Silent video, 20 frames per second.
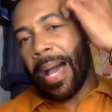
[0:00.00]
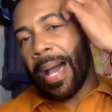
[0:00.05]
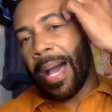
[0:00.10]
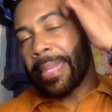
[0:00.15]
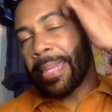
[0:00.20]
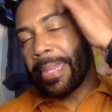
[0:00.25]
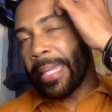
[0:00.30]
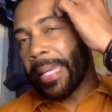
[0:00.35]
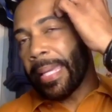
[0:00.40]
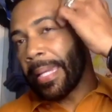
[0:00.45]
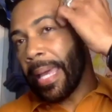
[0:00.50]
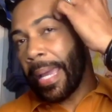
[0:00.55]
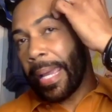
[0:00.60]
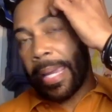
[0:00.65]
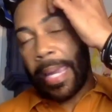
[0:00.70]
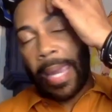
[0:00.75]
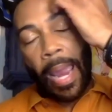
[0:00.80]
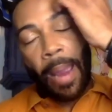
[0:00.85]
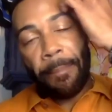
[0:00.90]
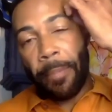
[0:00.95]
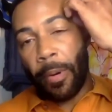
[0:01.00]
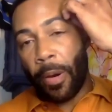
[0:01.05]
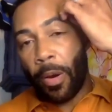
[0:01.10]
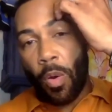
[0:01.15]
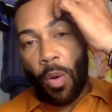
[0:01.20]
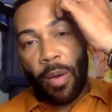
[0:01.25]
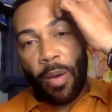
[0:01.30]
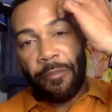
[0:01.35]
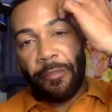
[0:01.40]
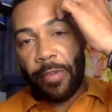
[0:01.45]
I think that
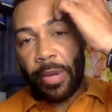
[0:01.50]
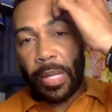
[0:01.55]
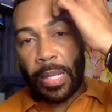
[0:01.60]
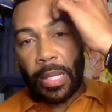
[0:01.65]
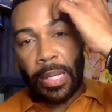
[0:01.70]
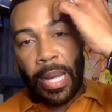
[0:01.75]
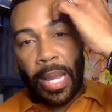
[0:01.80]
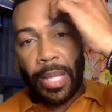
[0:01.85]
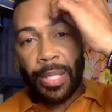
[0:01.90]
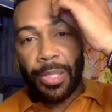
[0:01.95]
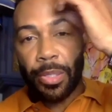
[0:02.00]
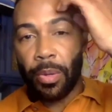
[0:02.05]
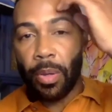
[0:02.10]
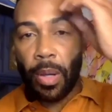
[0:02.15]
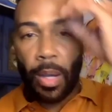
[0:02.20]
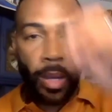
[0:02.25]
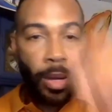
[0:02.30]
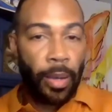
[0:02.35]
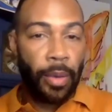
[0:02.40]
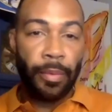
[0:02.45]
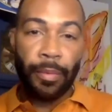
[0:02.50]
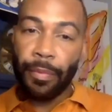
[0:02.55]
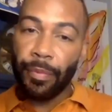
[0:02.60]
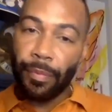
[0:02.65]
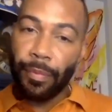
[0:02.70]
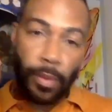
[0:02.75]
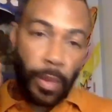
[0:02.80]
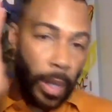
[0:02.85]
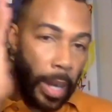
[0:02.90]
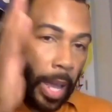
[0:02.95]
Capricorn freaking nature of
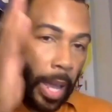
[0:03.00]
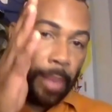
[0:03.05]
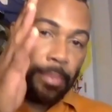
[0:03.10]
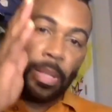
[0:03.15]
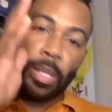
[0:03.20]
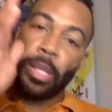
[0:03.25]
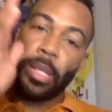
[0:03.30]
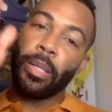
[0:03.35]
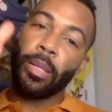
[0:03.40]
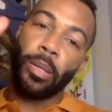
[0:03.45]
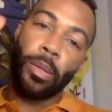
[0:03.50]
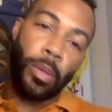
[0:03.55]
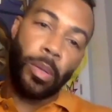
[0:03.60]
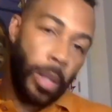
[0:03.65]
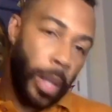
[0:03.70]
climb the hill,